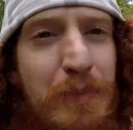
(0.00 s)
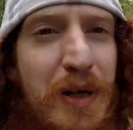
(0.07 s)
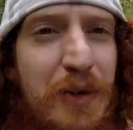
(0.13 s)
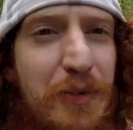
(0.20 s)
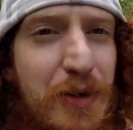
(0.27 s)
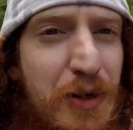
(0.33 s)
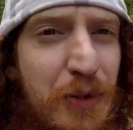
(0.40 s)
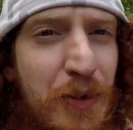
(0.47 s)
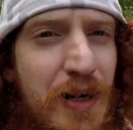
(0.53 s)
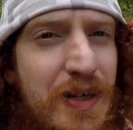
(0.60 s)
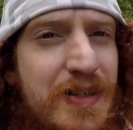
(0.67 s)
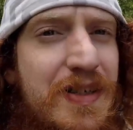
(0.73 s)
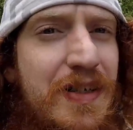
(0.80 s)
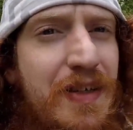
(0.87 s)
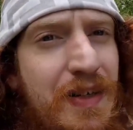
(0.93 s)
been
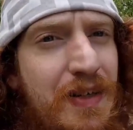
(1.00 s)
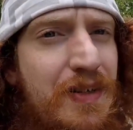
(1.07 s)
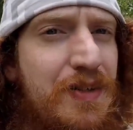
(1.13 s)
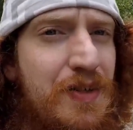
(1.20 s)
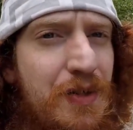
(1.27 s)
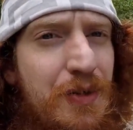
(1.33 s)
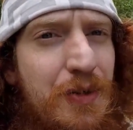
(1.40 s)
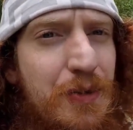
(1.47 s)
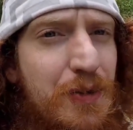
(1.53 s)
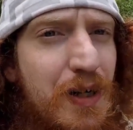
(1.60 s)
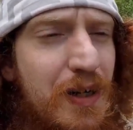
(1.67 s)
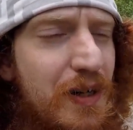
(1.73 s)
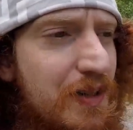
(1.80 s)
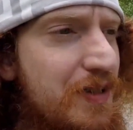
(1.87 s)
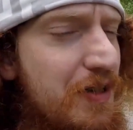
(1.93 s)
requested
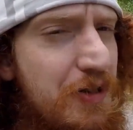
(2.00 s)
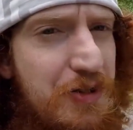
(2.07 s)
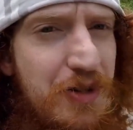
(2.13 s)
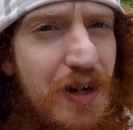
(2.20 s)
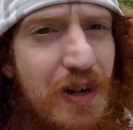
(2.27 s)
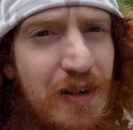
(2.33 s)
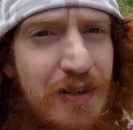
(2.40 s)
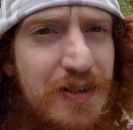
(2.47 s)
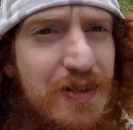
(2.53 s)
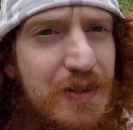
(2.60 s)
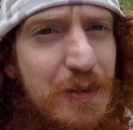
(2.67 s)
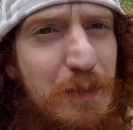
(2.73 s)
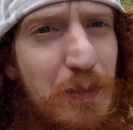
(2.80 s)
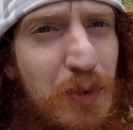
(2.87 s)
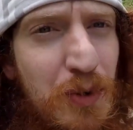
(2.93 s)
to teach you guys
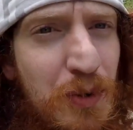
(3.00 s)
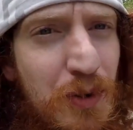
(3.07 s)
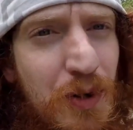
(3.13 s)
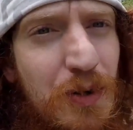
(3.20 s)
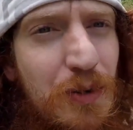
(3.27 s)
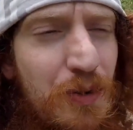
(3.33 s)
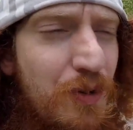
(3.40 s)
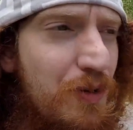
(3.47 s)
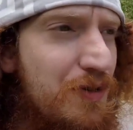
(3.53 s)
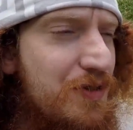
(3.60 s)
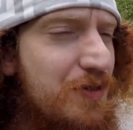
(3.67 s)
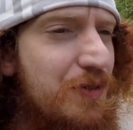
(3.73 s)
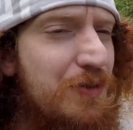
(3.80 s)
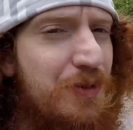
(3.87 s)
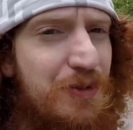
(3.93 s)
some more old
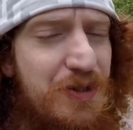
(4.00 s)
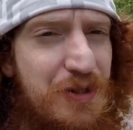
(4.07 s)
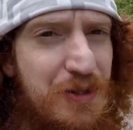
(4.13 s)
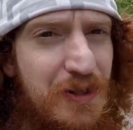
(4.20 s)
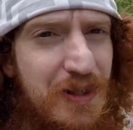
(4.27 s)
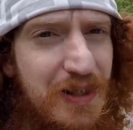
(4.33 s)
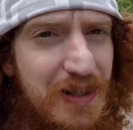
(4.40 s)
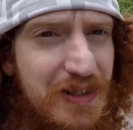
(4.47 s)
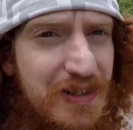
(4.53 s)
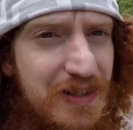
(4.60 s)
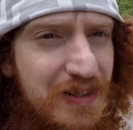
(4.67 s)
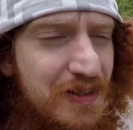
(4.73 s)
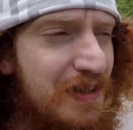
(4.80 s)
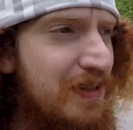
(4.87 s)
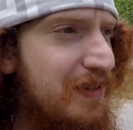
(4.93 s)
school
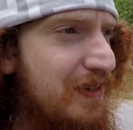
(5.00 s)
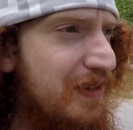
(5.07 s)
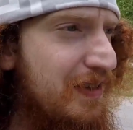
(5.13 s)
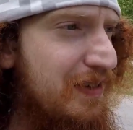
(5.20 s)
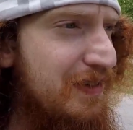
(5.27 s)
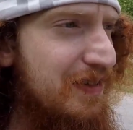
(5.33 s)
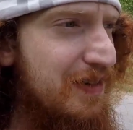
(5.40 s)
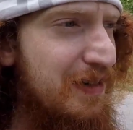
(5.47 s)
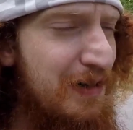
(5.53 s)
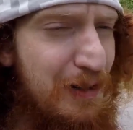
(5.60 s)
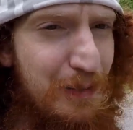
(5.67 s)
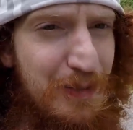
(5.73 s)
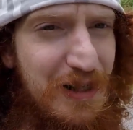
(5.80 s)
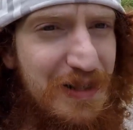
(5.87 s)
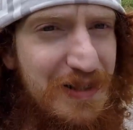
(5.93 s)
tricks in the
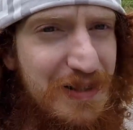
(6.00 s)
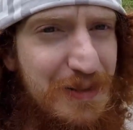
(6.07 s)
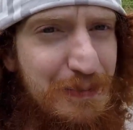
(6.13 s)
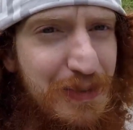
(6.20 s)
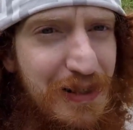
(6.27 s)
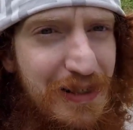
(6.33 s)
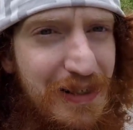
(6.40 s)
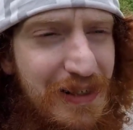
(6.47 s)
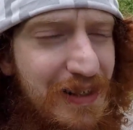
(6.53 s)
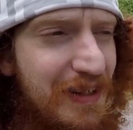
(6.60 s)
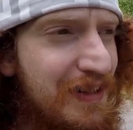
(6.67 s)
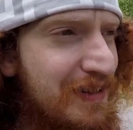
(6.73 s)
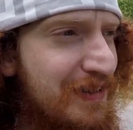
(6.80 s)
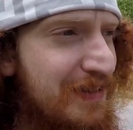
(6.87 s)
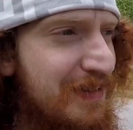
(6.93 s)
comments by
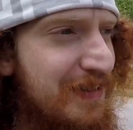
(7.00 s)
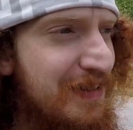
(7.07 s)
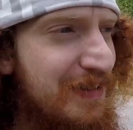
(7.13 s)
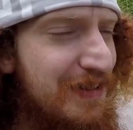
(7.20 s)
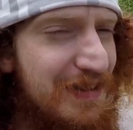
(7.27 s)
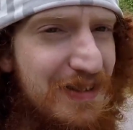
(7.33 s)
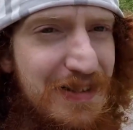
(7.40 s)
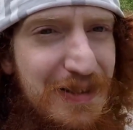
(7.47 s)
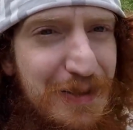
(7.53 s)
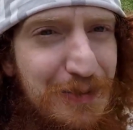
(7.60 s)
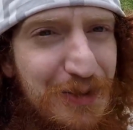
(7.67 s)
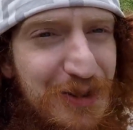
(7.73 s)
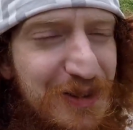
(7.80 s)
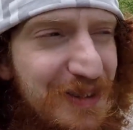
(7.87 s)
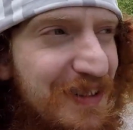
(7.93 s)

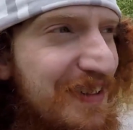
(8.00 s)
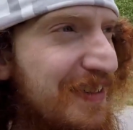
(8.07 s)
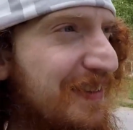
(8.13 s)
someone.